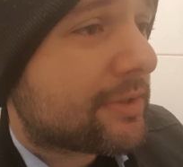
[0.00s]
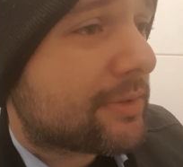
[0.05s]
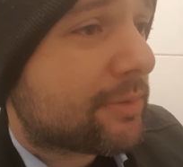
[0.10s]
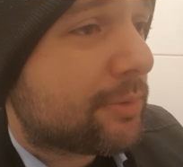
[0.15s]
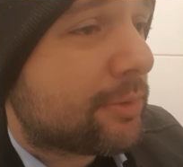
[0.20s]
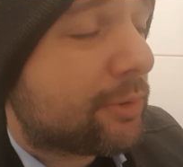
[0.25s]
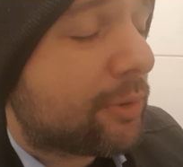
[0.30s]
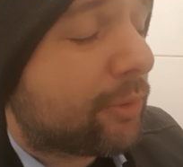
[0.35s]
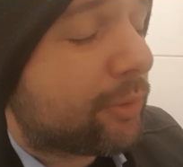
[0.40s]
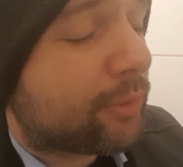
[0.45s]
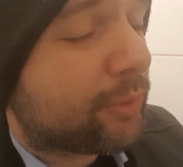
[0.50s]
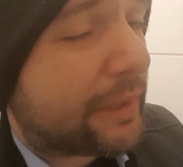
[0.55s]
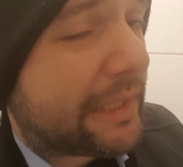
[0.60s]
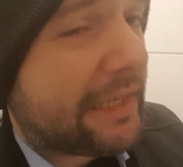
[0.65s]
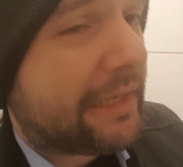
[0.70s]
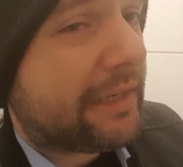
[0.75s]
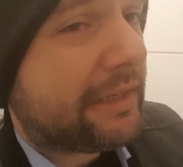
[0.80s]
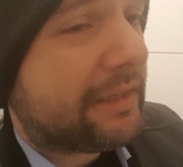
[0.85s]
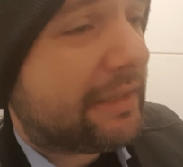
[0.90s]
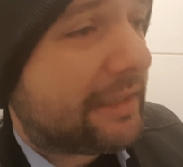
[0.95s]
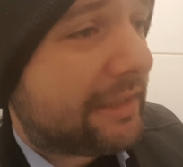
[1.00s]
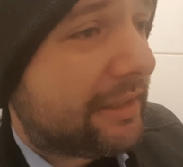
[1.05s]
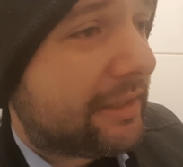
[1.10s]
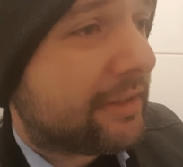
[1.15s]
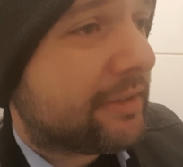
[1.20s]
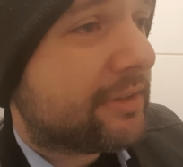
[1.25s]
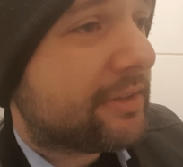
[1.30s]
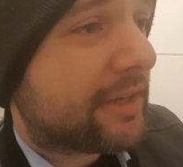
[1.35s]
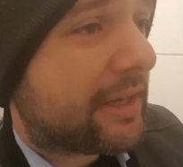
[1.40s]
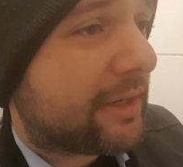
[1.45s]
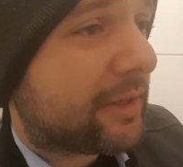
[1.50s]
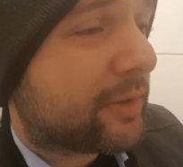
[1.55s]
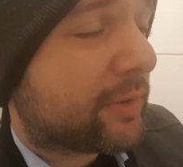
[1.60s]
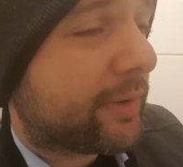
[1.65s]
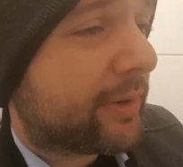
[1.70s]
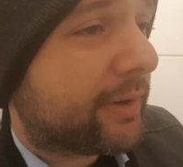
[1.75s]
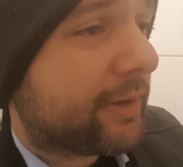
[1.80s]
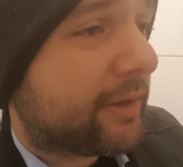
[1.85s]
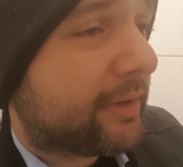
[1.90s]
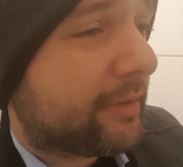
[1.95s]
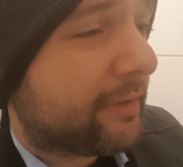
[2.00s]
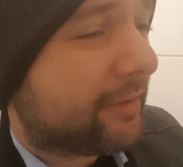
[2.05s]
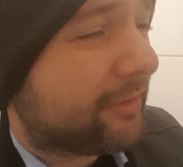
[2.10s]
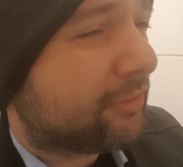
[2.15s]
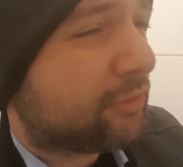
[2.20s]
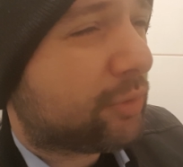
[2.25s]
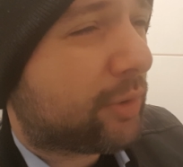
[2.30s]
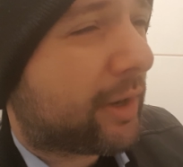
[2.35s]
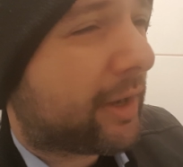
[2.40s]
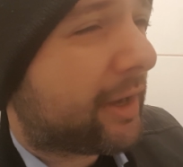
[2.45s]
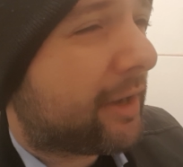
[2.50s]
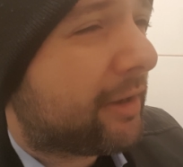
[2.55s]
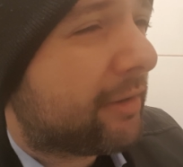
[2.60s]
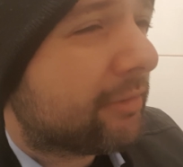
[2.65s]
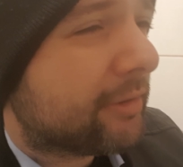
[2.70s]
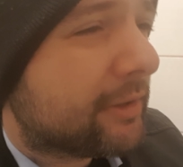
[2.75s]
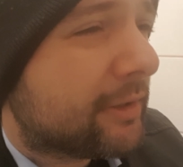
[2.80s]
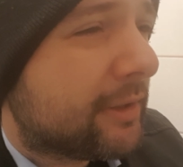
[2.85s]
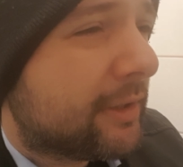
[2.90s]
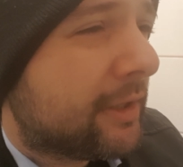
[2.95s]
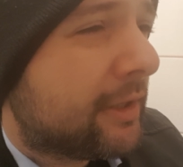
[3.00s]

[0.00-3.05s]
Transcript: So you don't really need jQuery unless you have